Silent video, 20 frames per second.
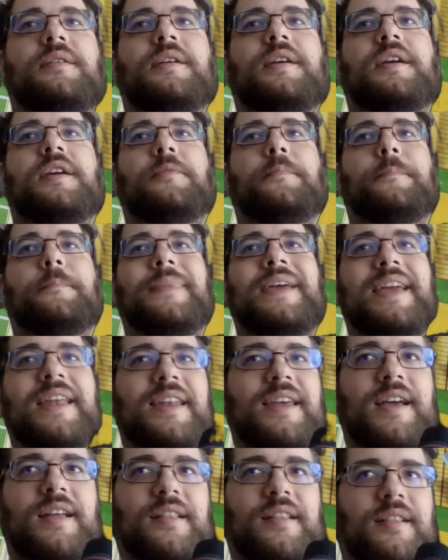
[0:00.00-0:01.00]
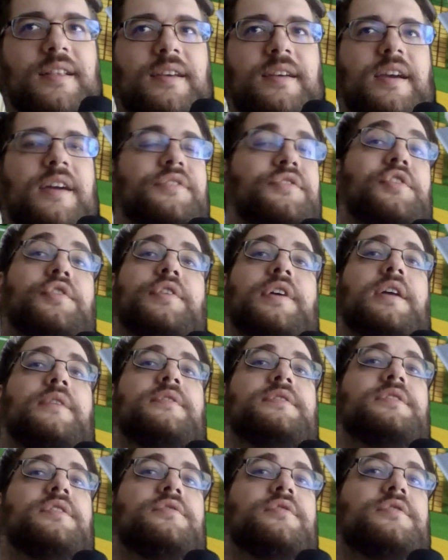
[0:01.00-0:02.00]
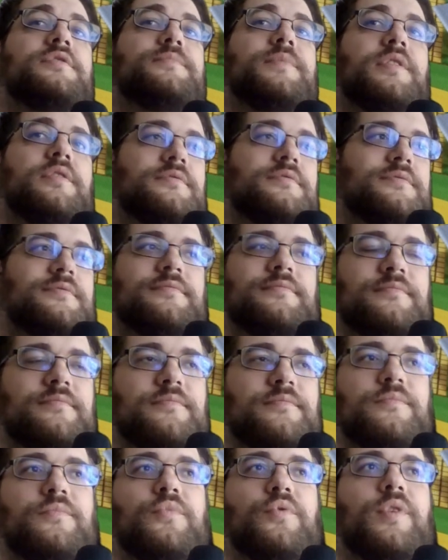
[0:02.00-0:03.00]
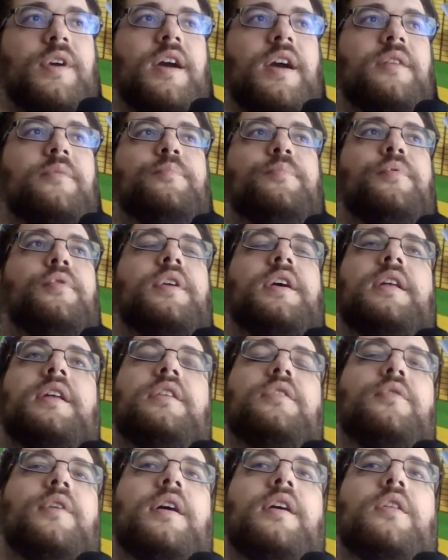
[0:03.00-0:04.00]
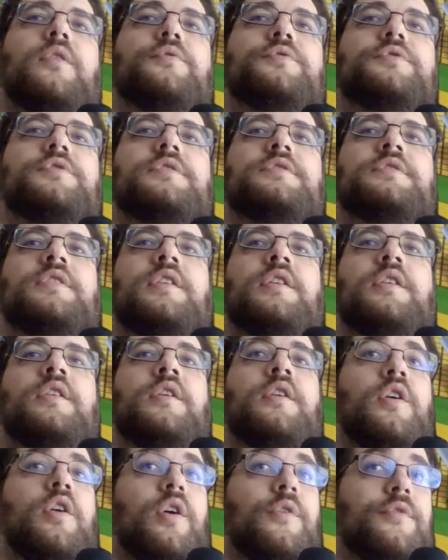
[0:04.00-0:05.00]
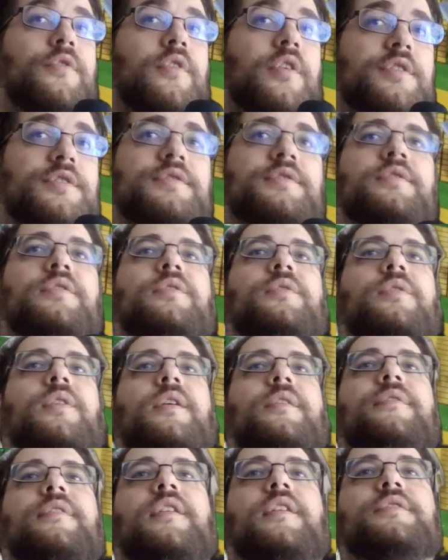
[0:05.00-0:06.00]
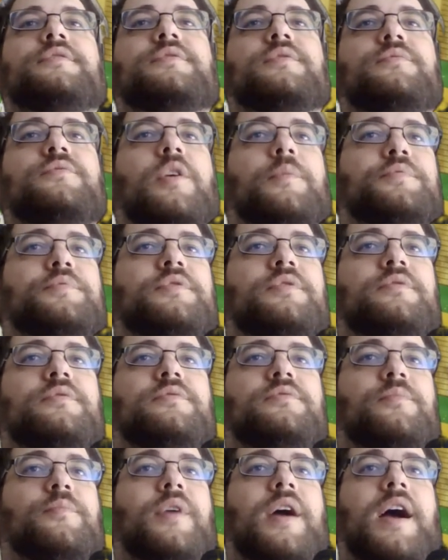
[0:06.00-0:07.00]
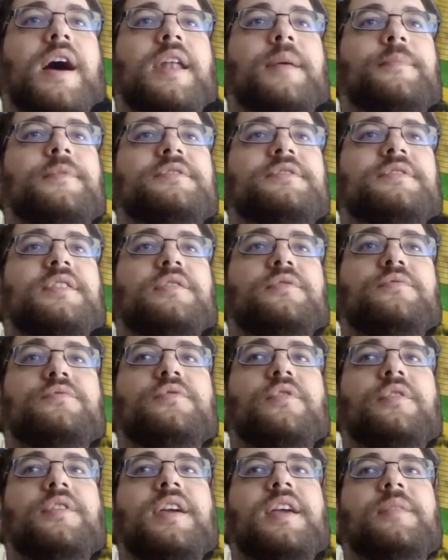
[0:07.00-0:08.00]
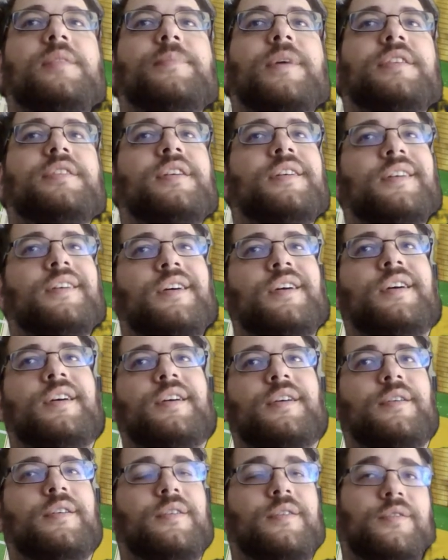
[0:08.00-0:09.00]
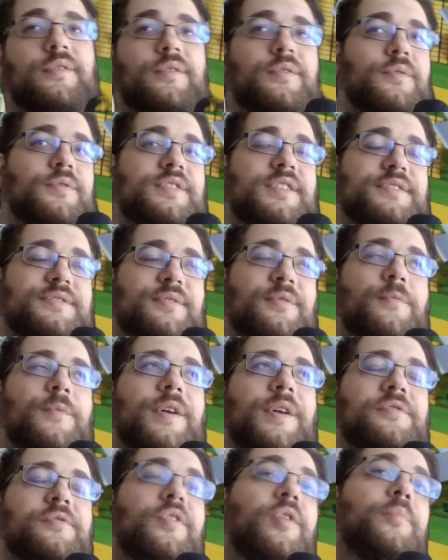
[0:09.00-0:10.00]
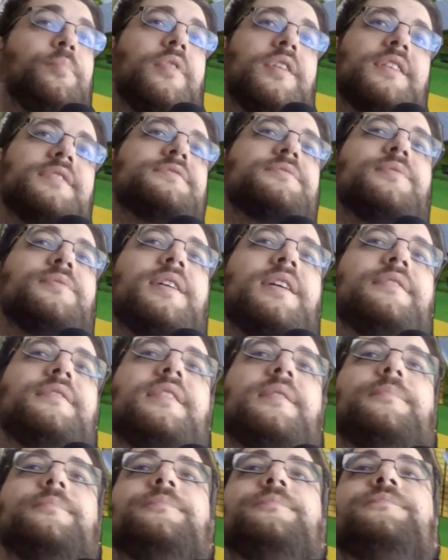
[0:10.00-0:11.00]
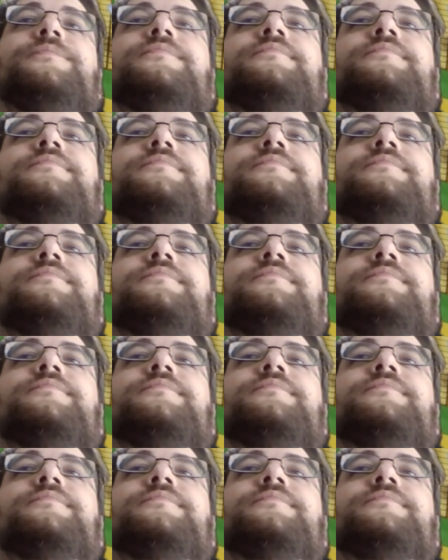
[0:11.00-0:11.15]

immediately entertain visitors because you can put it into enclosures. Of course, you have also the option to buy animals that you don't need, but you just don't want your opponents to have them.